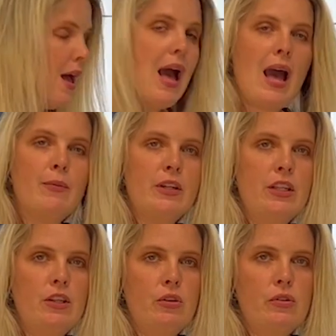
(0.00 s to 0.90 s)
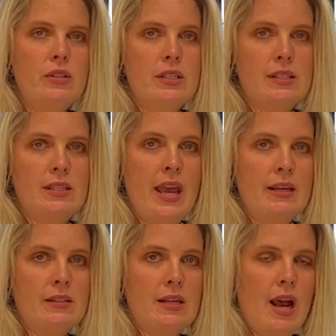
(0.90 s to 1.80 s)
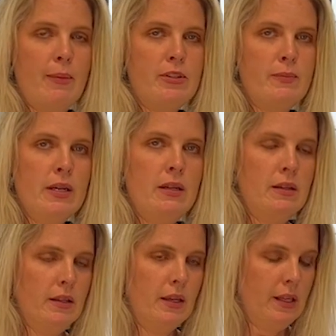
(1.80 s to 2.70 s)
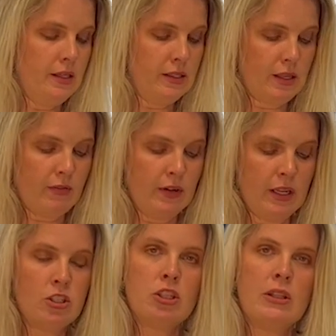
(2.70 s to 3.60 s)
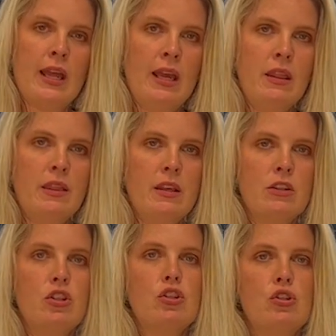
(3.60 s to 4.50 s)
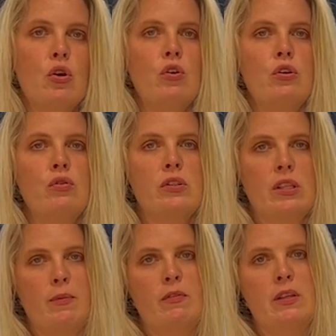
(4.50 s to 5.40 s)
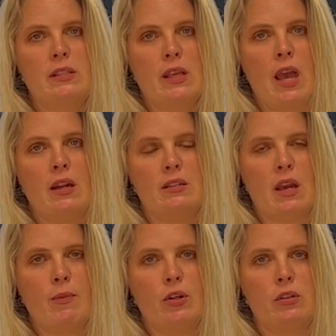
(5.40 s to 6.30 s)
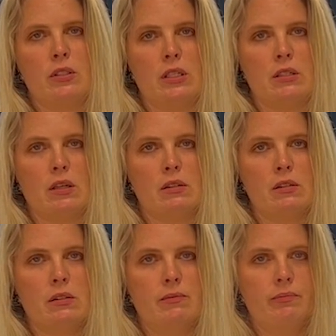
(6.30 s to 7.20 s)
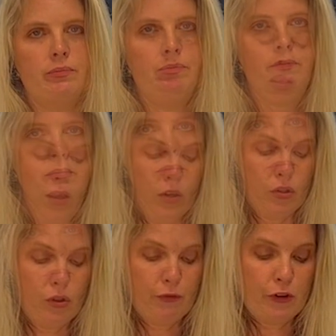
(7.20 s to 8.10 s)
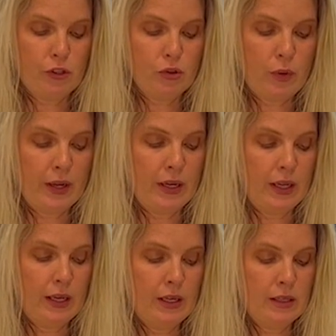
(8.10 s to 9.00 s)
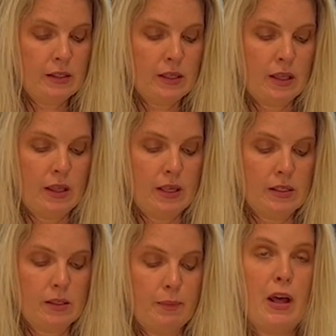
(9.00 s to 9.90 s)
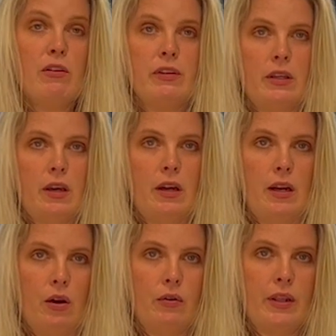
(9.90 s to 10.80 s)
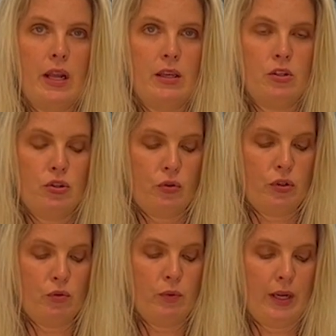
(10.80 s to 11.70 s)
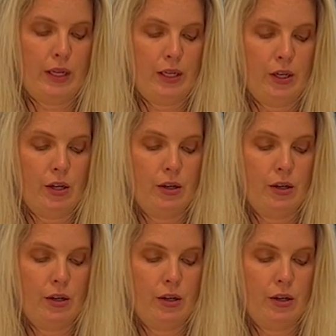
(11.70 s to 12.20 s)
I'm going to use this NXT Optima in a 7-inch length to show you some of these anatomical details. So the first one is this pelvic cutout that I can show you right here.